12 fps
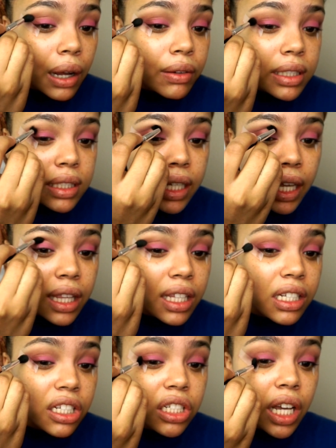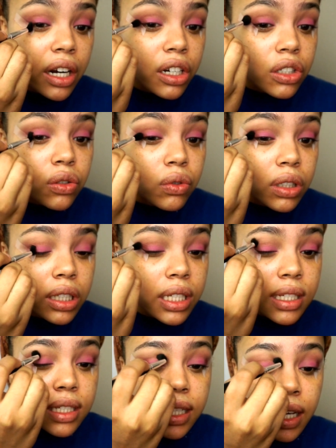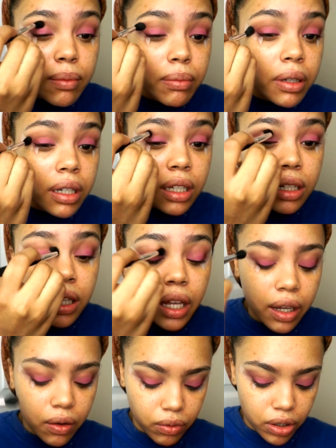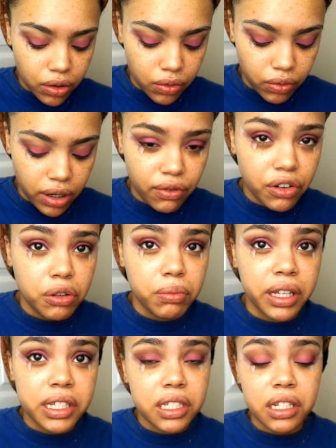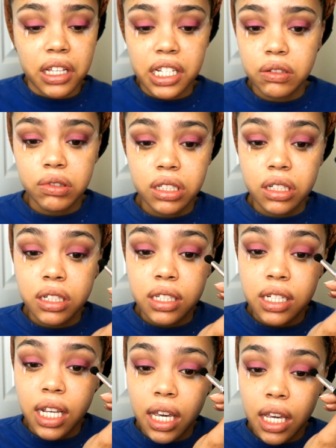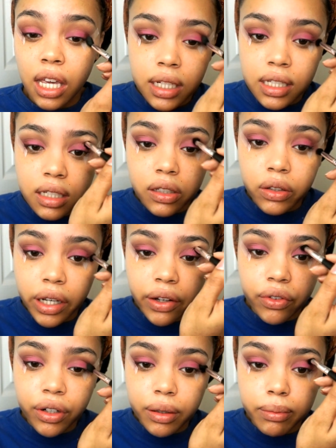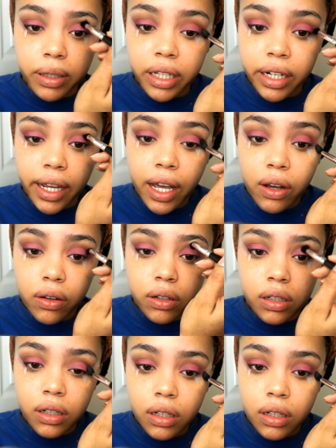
I would say the shadows really stay put, like wherever you place it, that's where it's gonna stay. It takes a little effort to blend out,